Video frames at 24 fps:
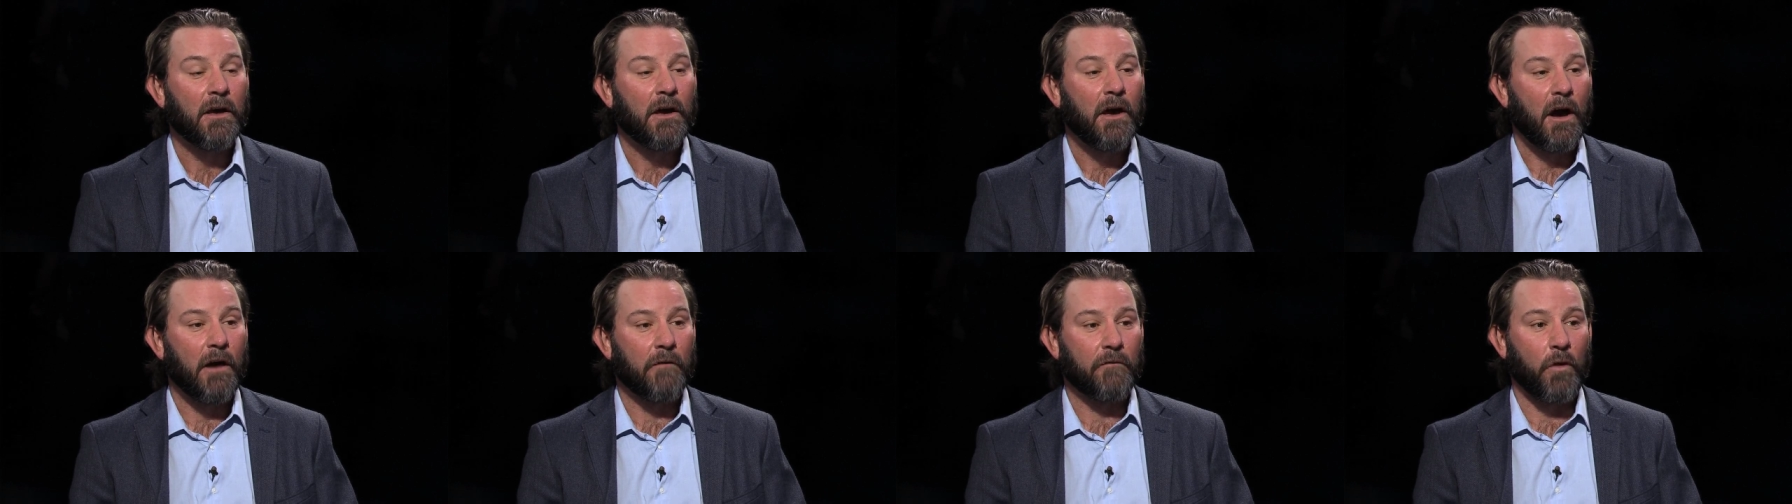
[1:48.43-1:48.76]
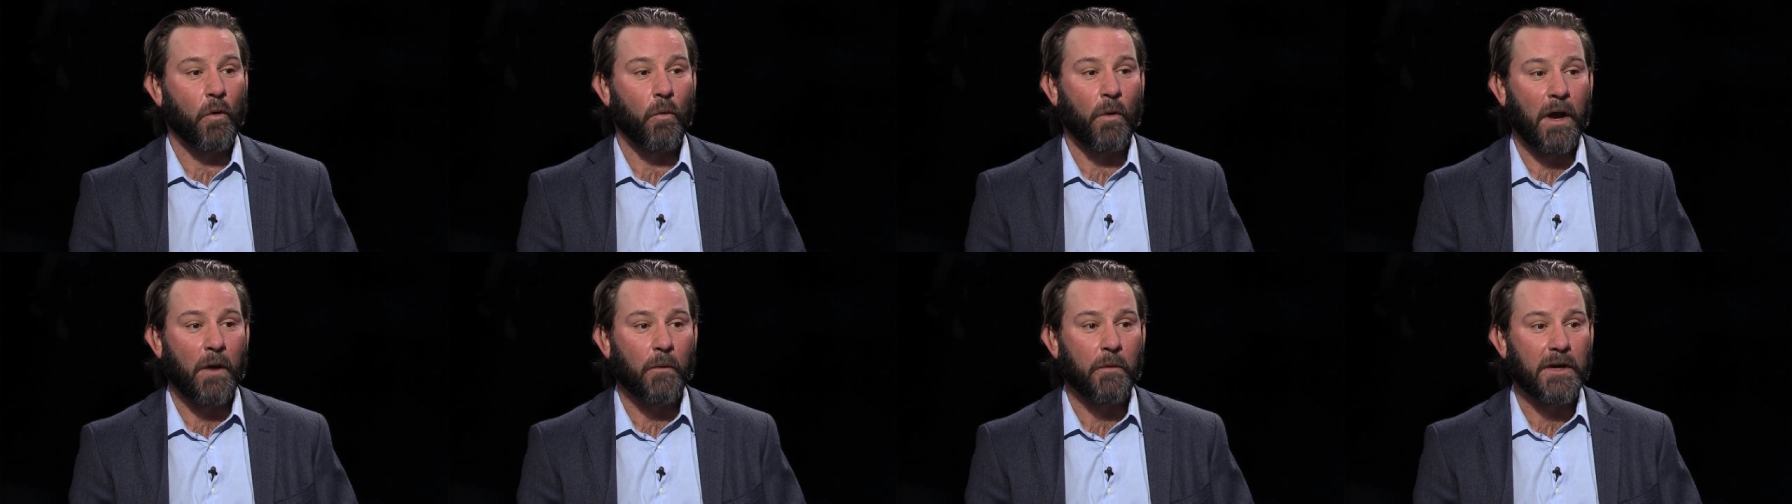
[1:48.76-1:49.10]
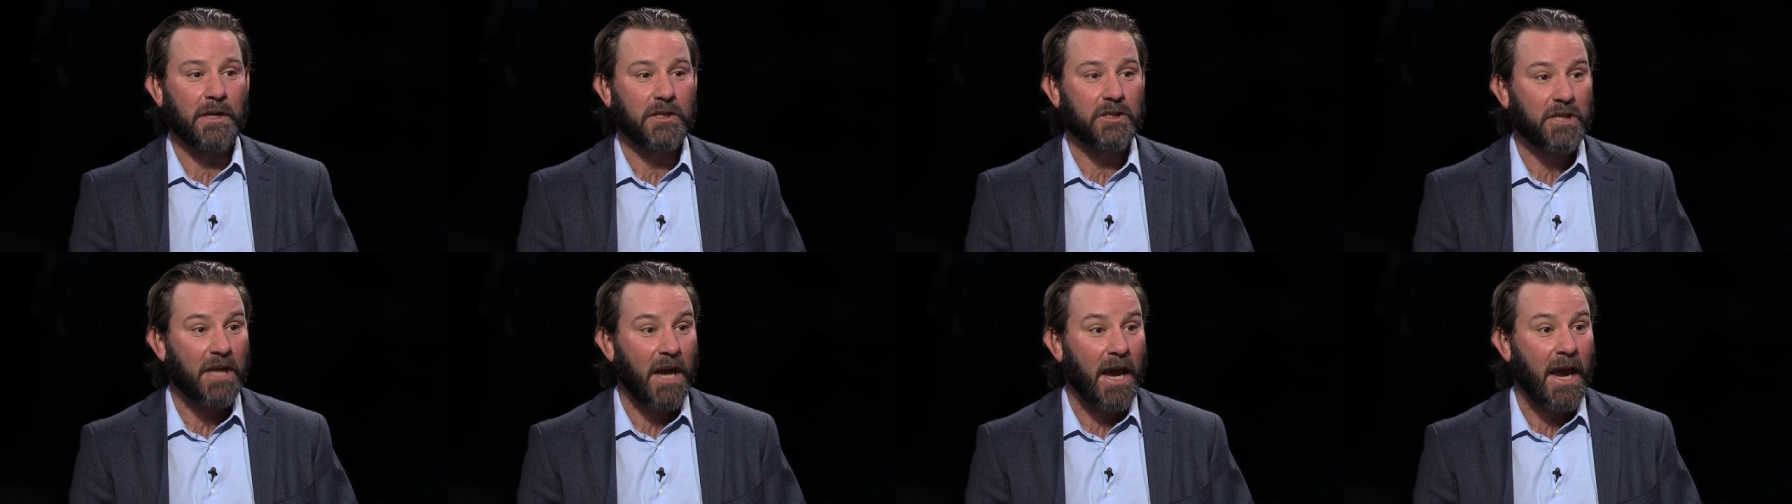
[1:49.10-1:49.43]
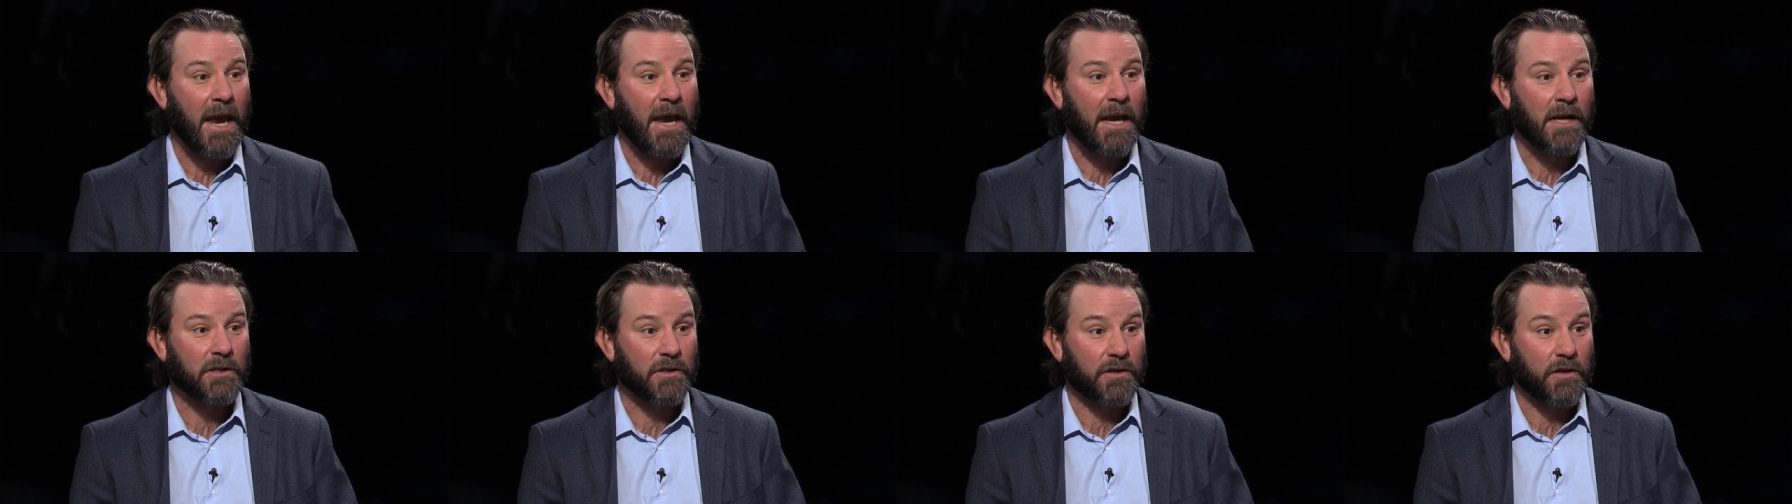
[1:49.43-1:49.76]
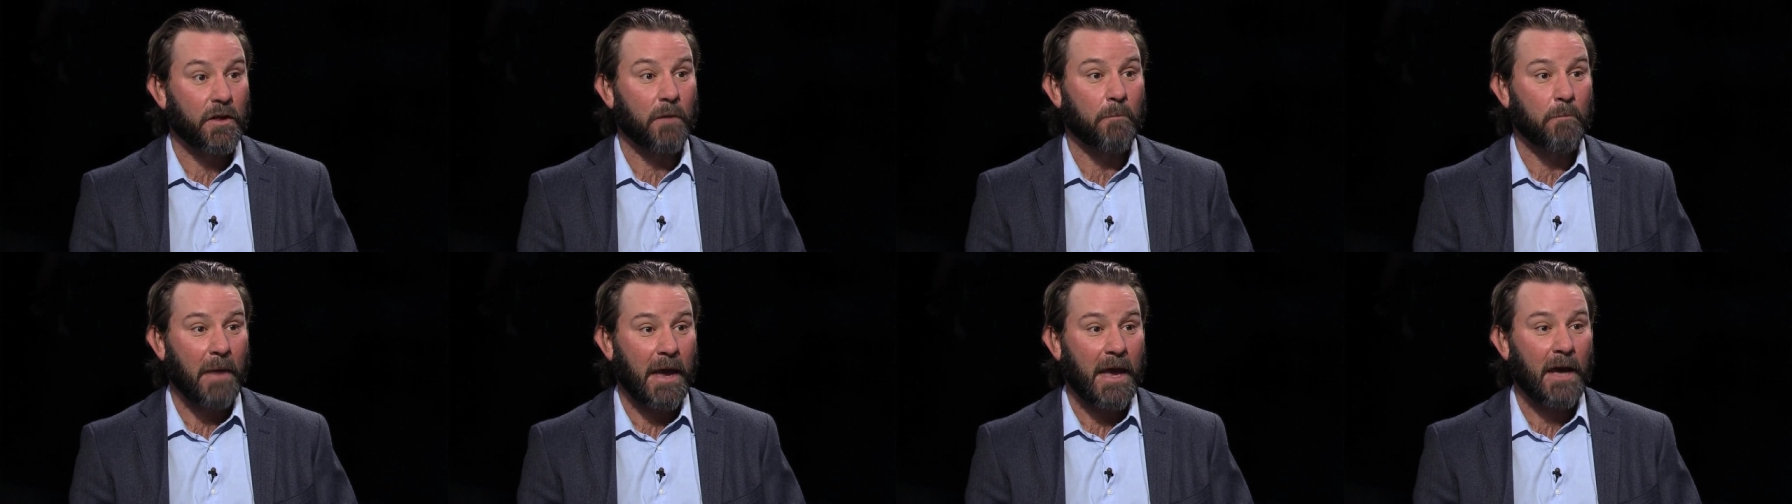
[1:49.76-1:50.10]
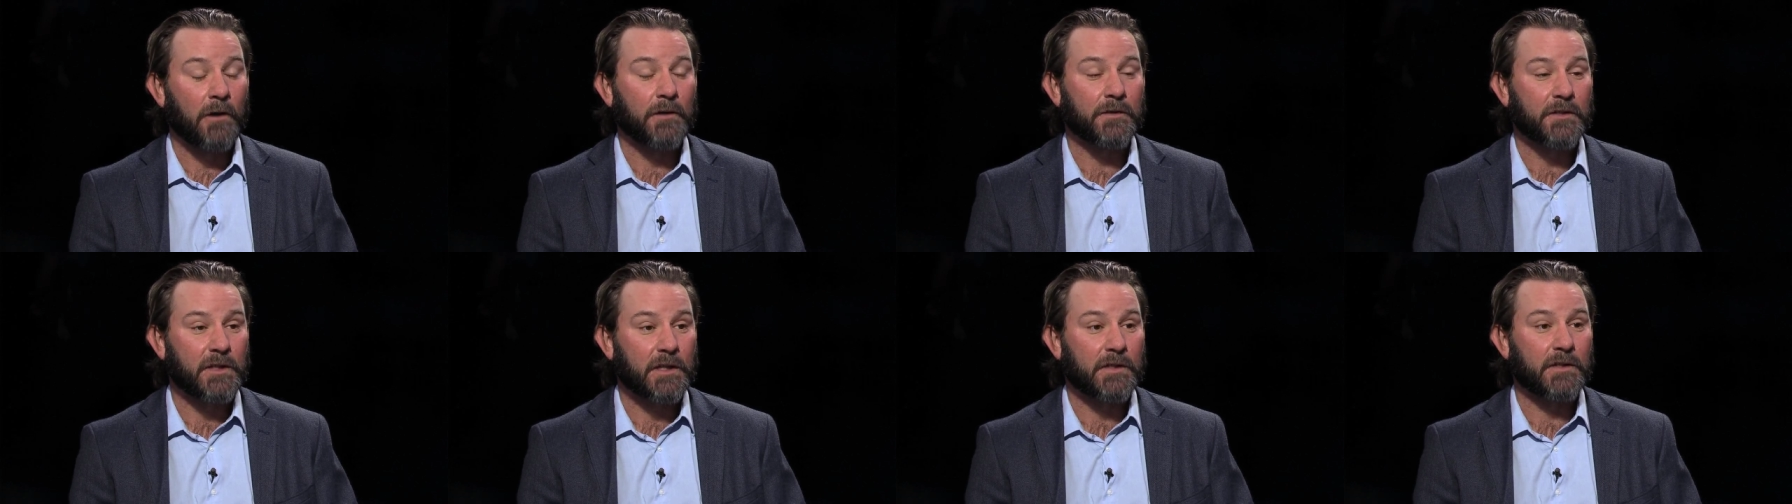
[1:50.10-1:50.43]
of the way we changed the
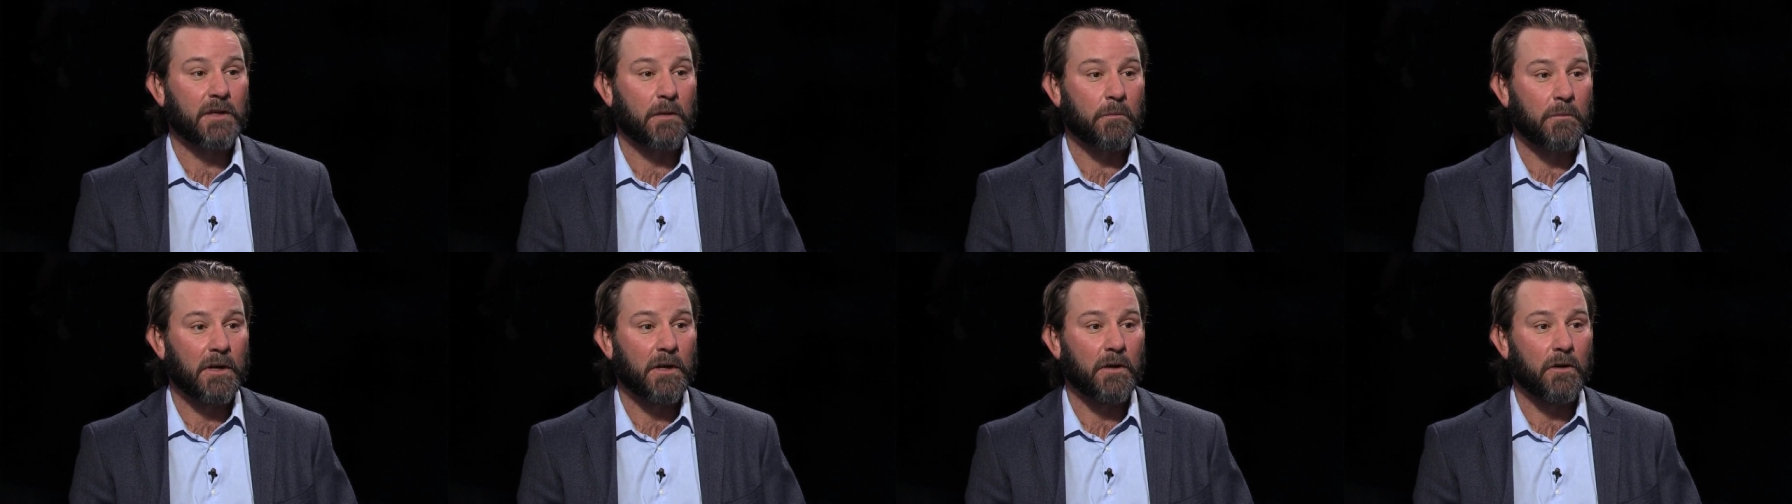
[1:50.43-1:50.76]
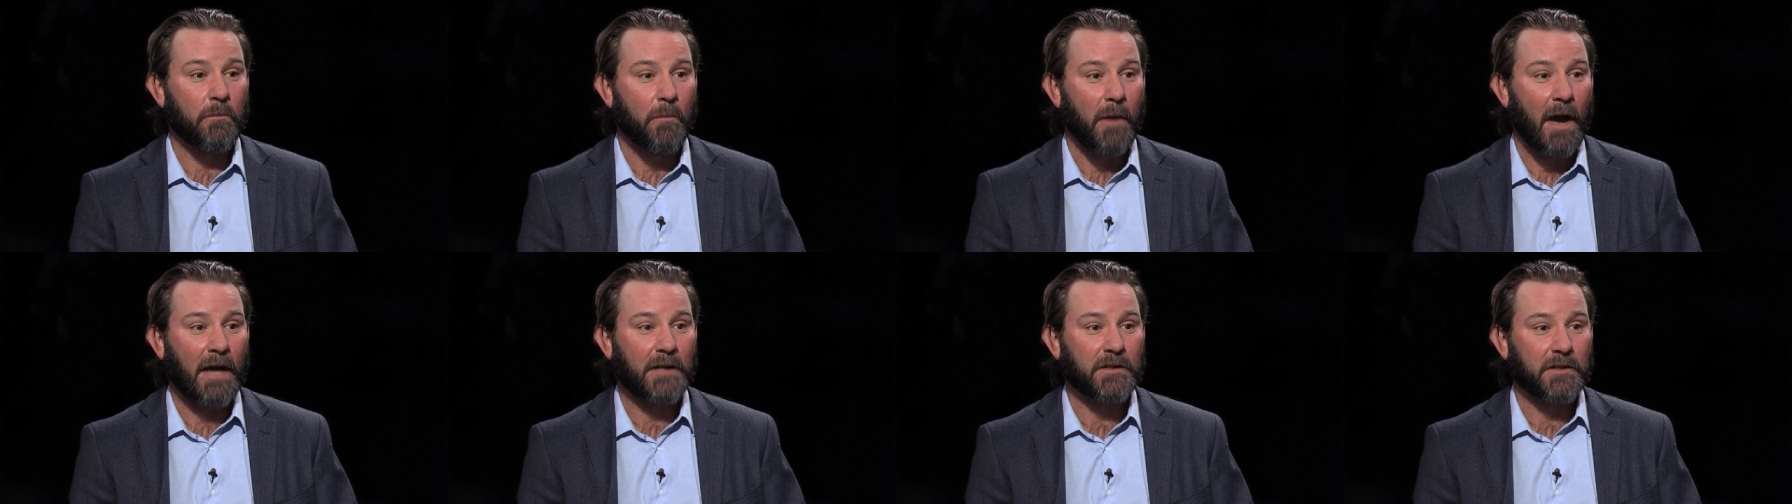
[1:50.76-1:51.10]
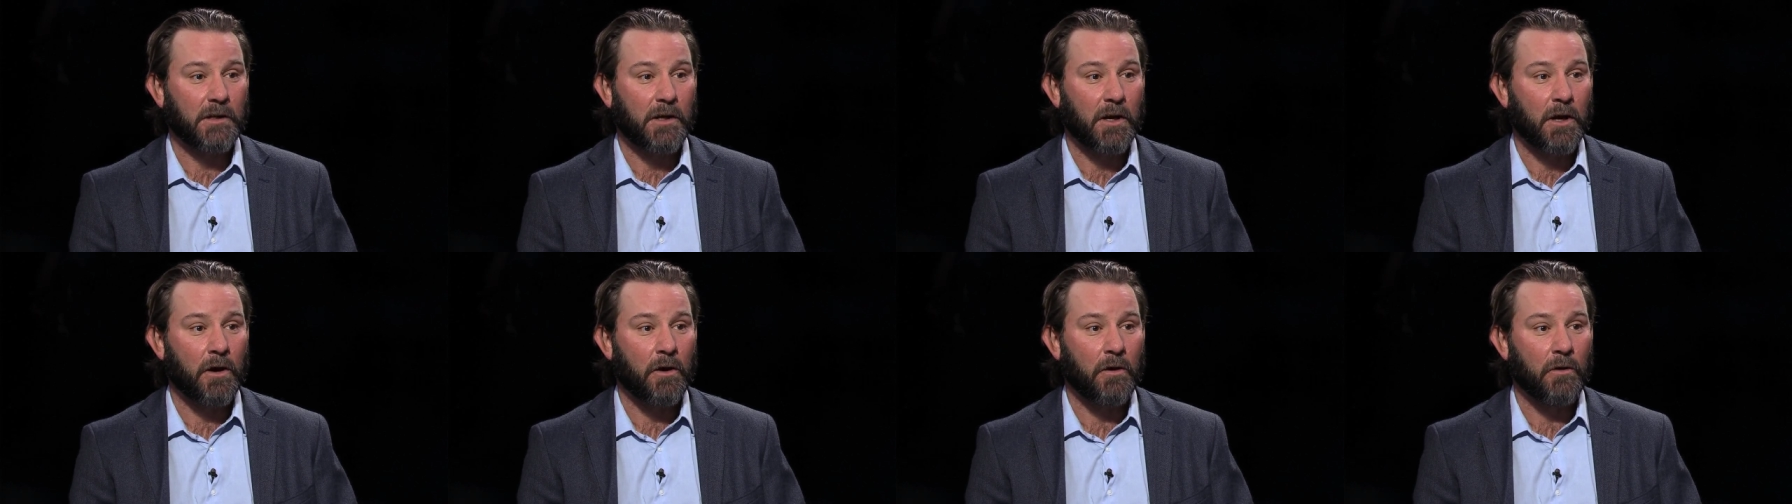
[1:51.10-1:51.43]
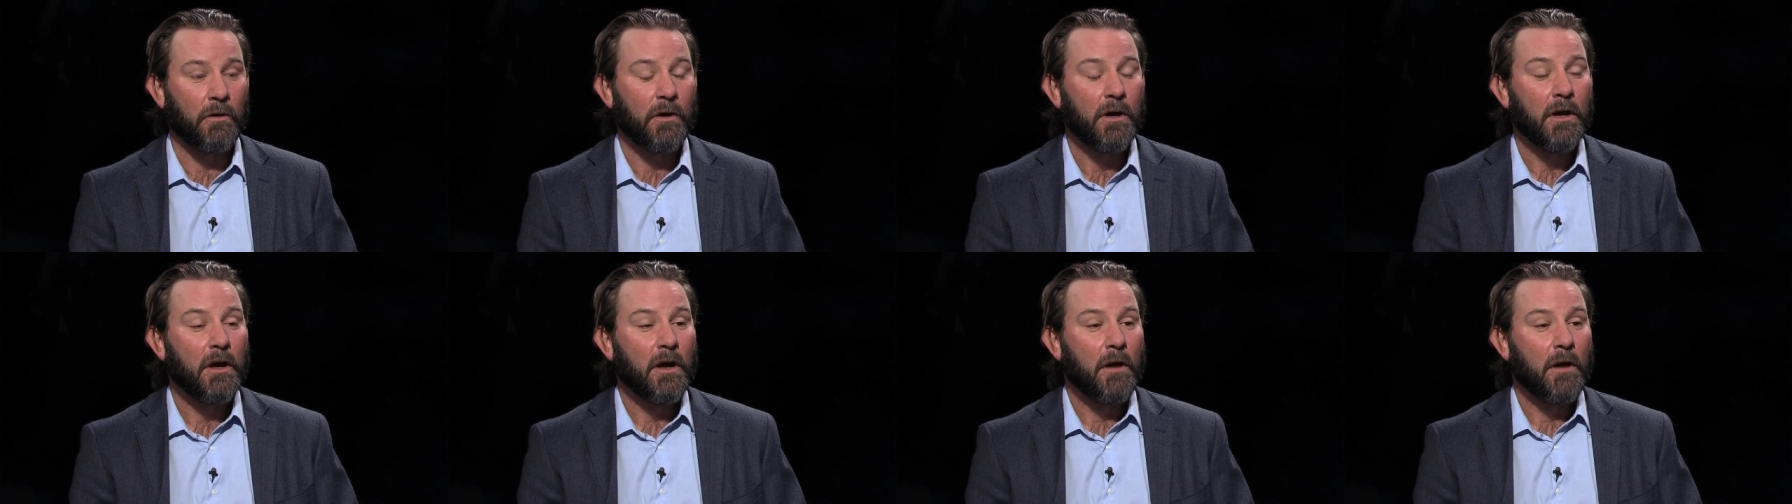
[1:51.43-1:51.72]
bail system in New Mexico